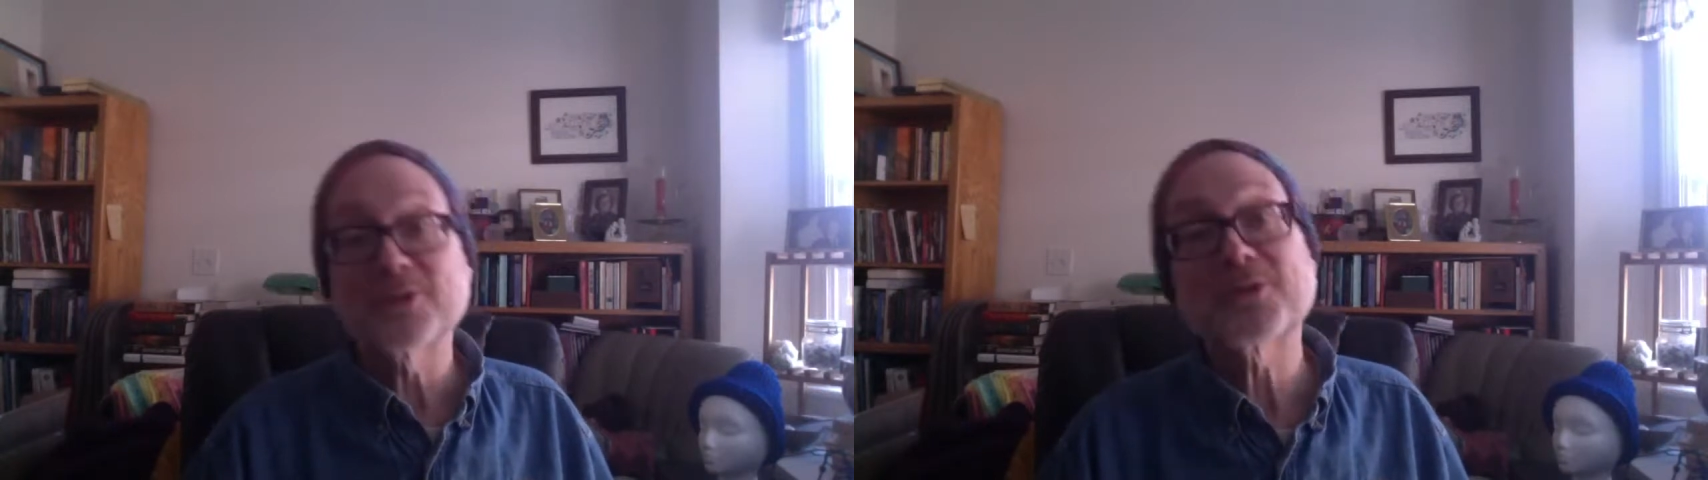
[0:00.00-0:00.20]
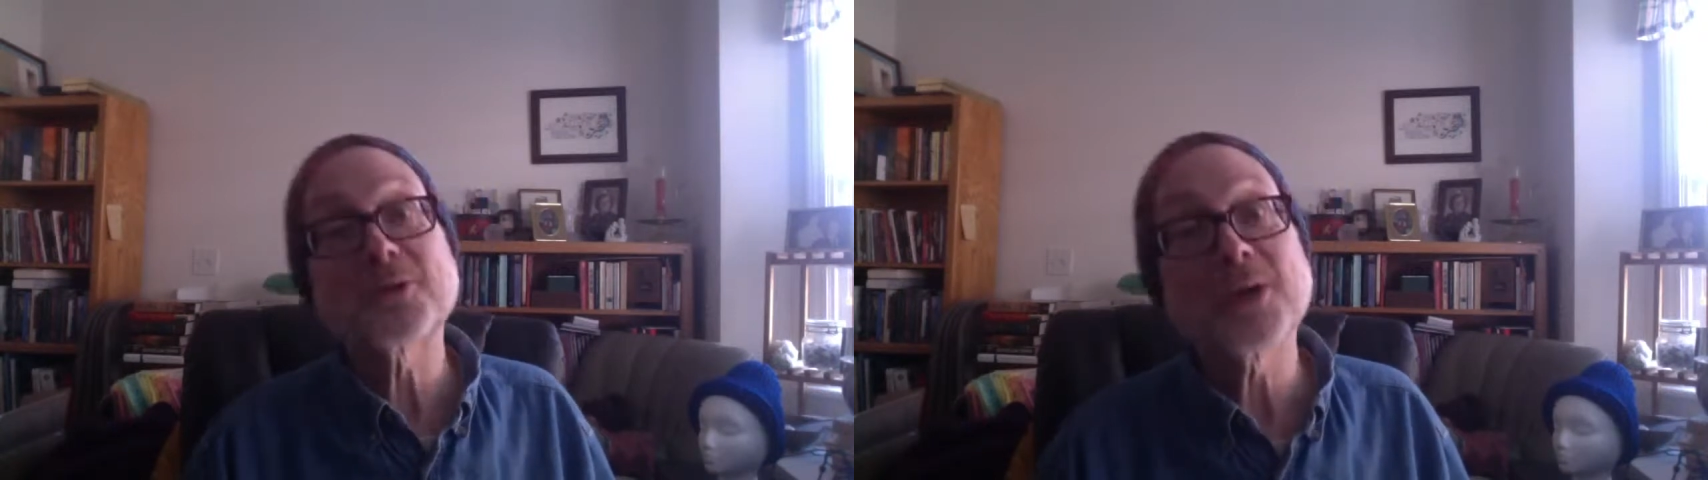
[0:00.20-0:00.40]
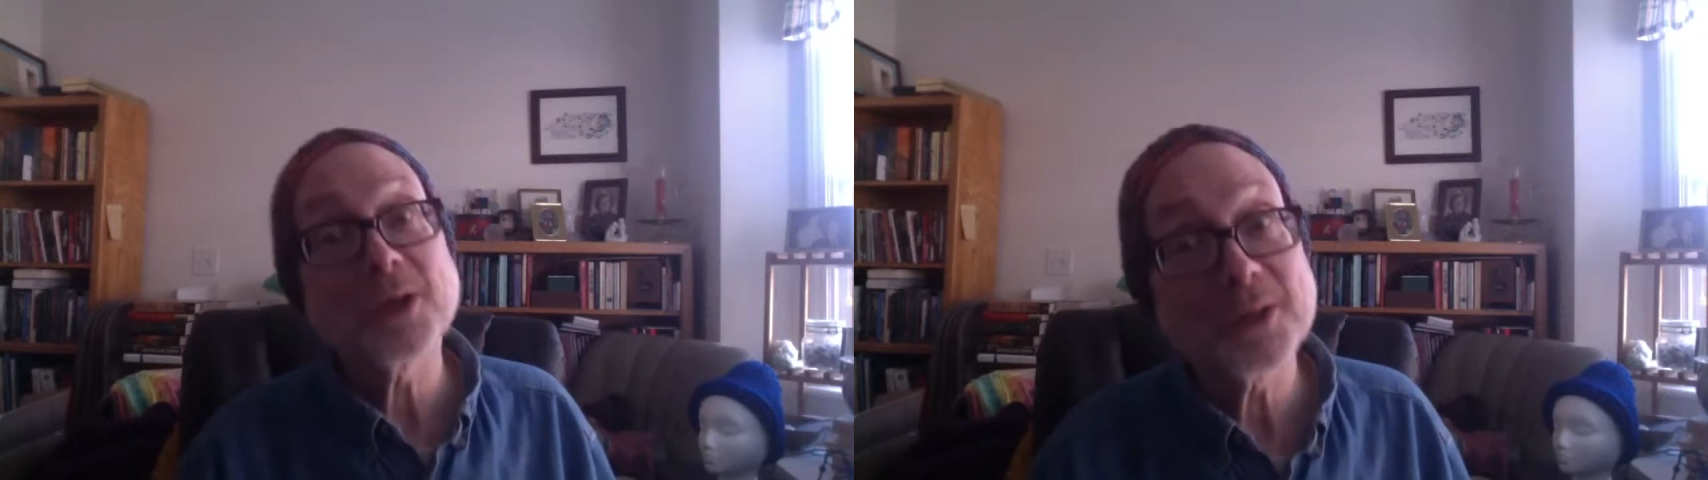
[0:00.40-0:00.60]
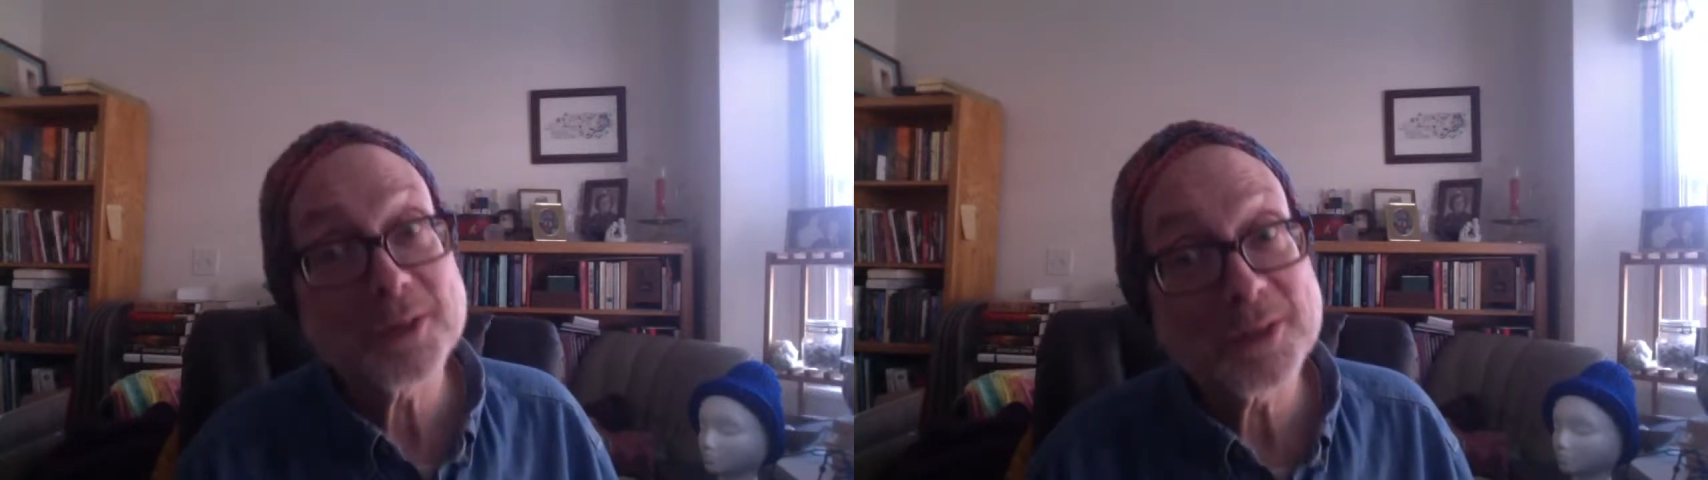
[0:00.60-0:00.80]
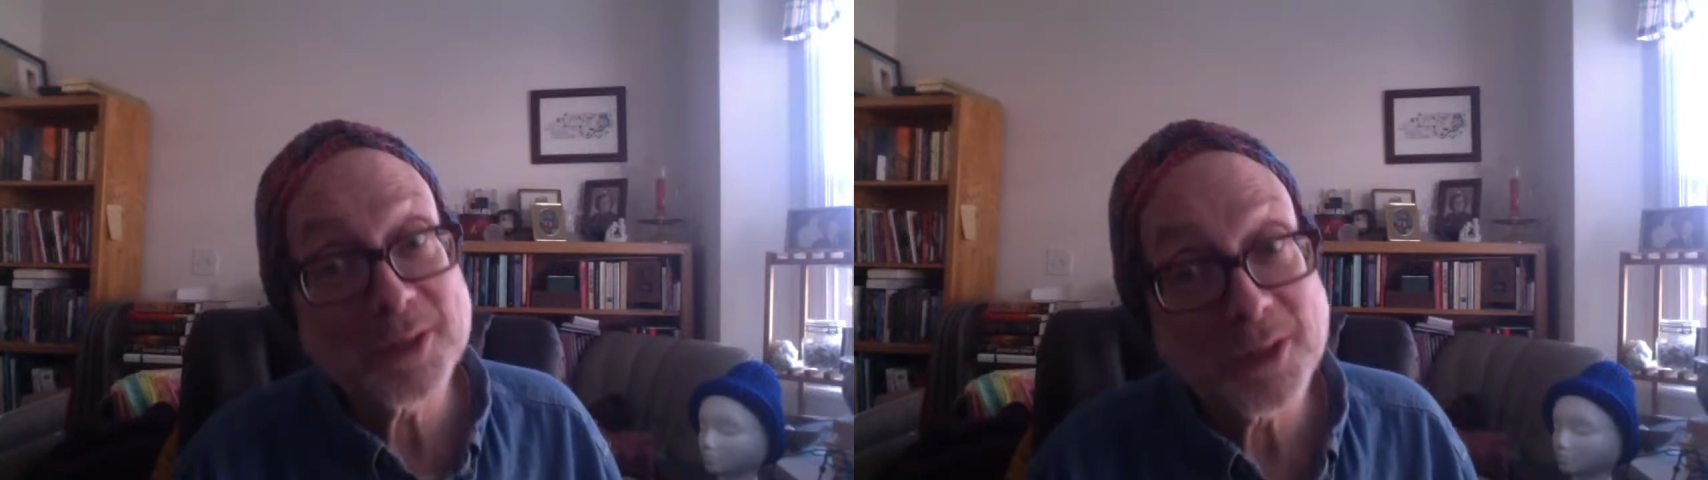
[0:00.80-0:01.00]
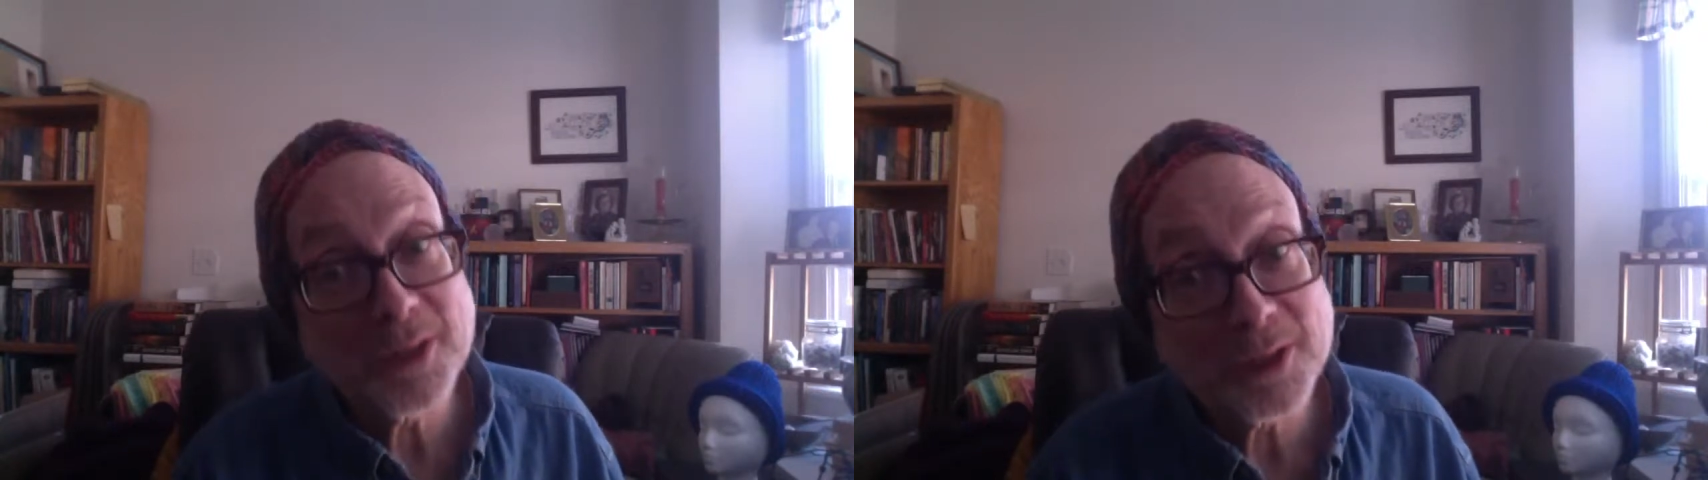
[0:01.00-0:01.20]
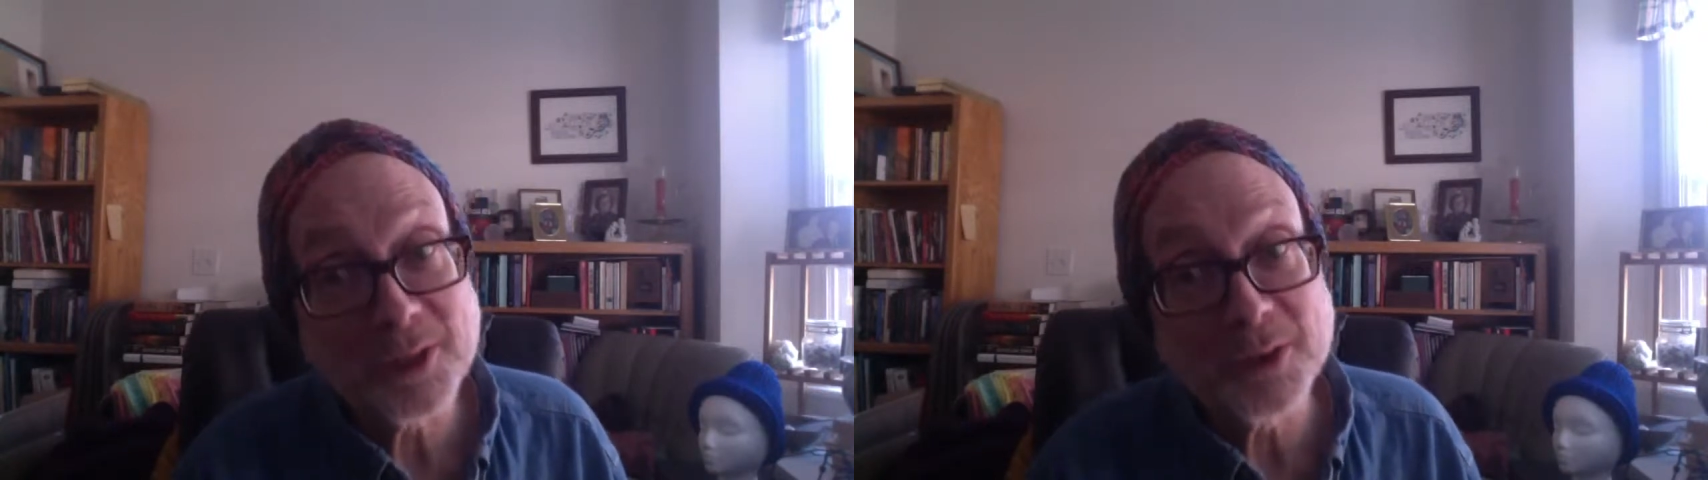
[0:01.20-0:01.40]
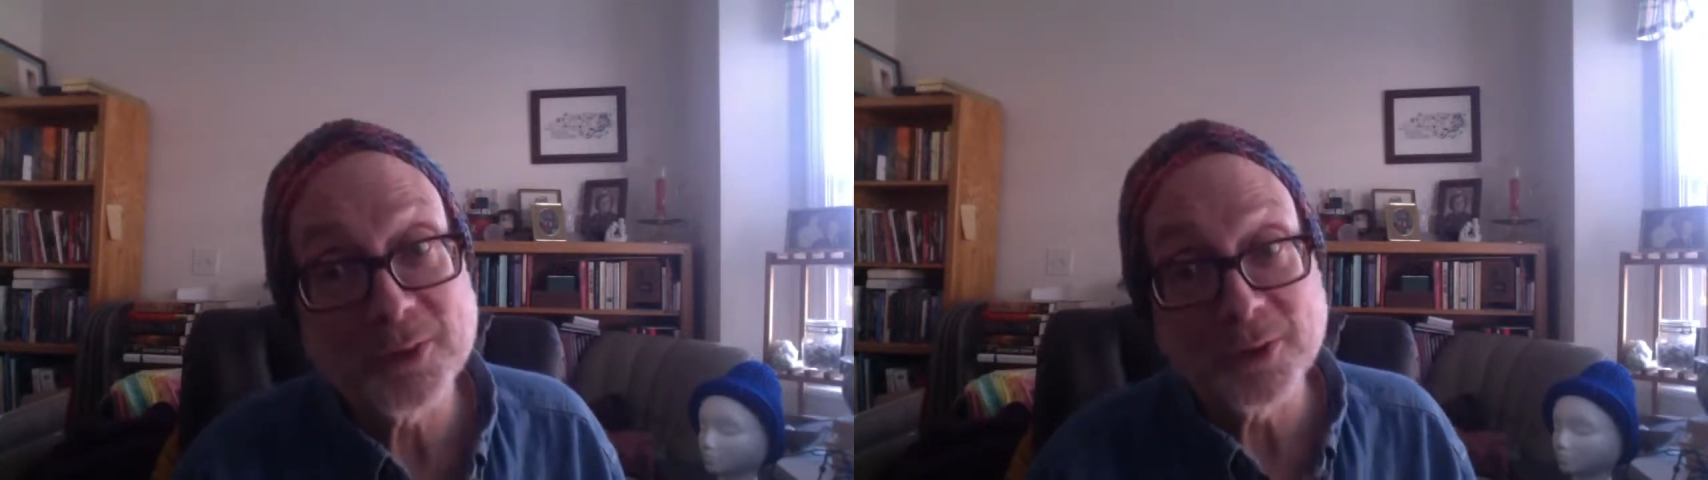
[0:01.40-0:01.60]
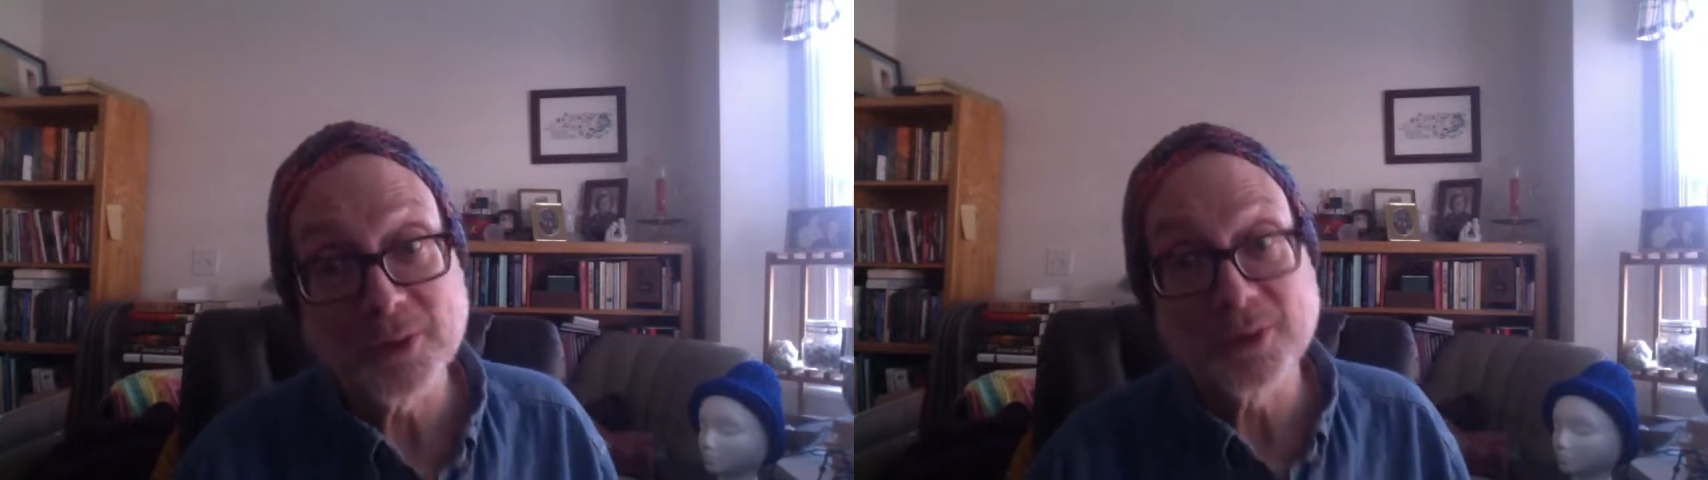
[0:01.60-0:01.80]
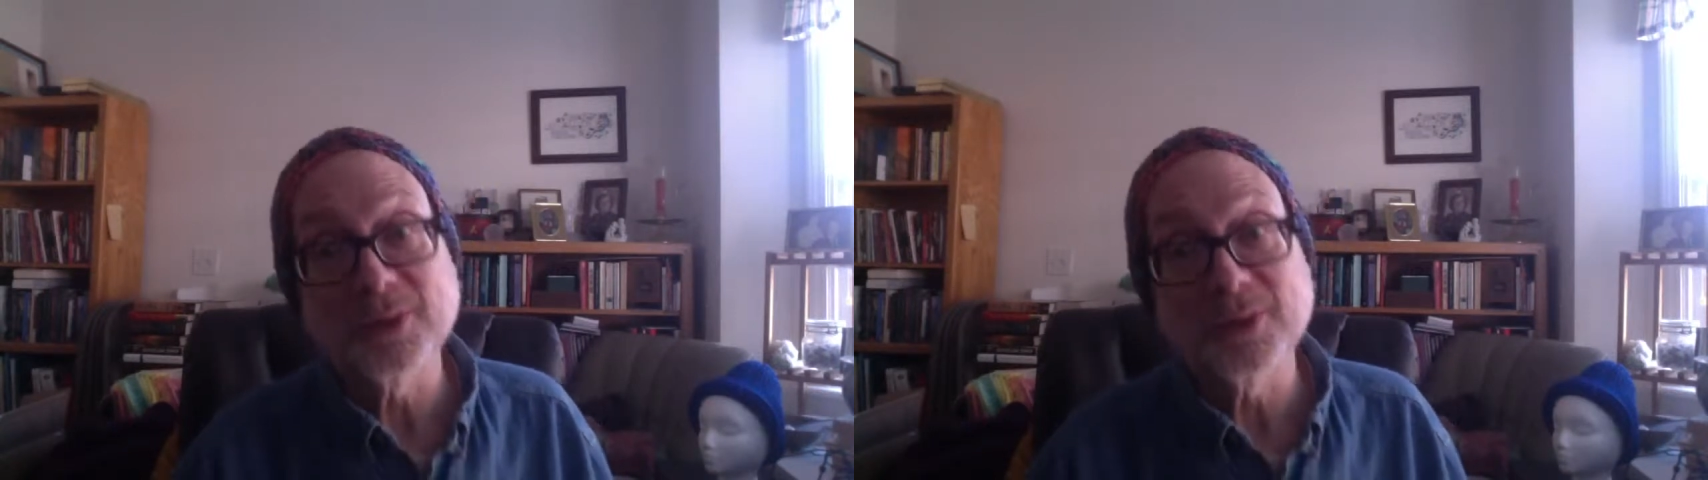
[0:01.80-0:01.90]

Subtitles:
truck to get loaded.